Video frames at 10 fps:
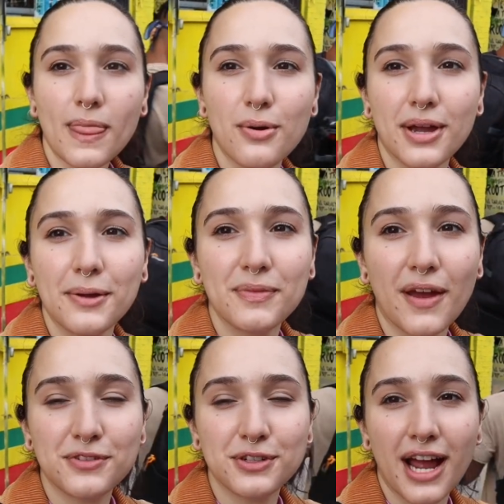Okay,
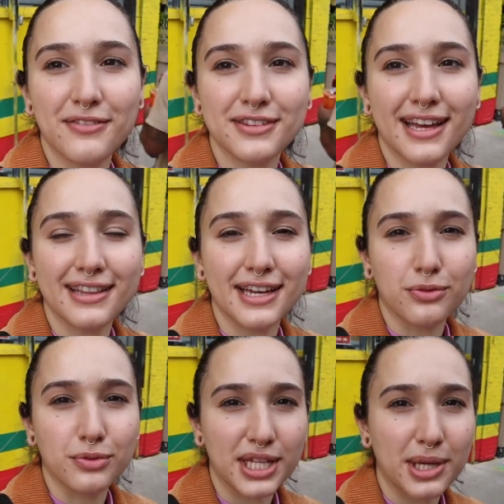after having that like
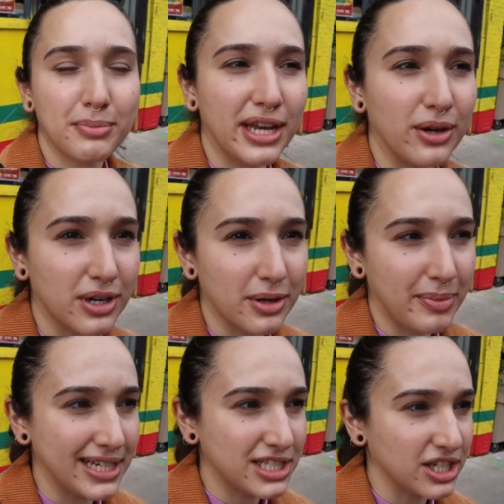really mediocre
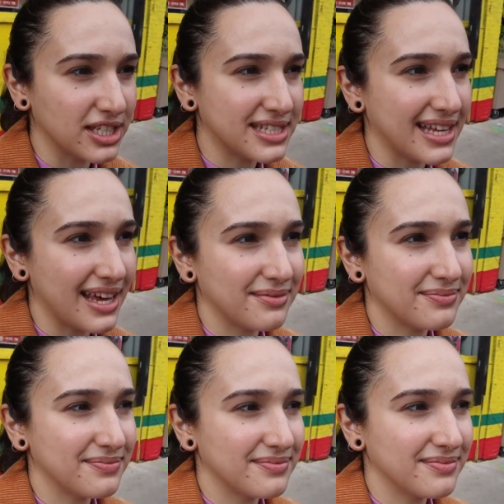baked goods that
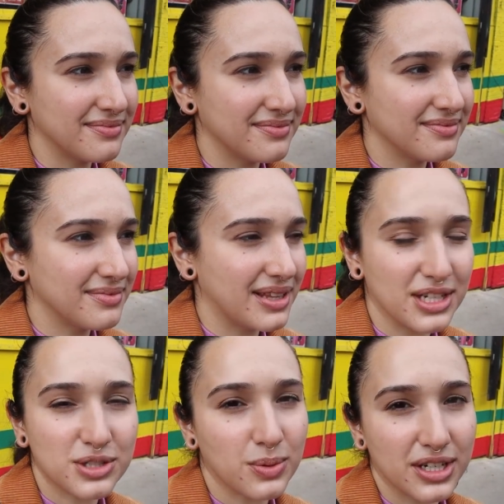they
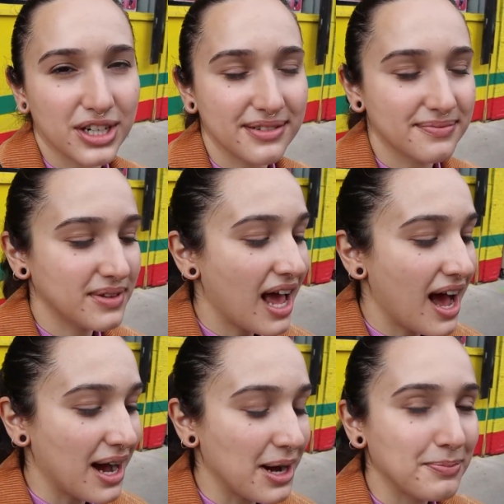just weren't good.
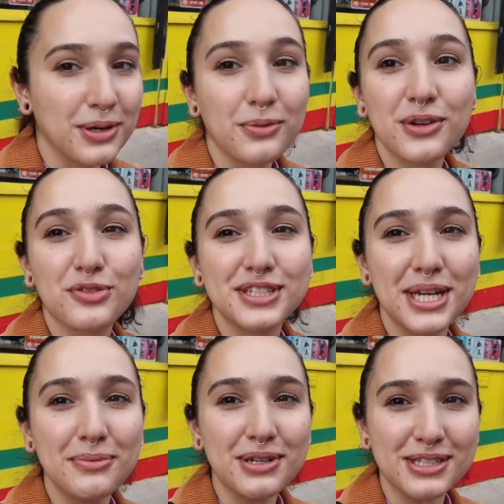Um, we've
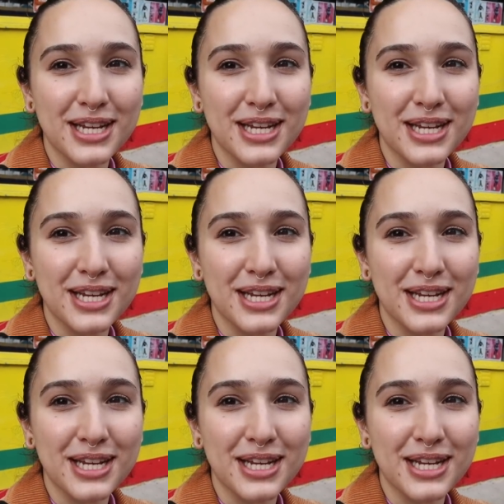redeemed our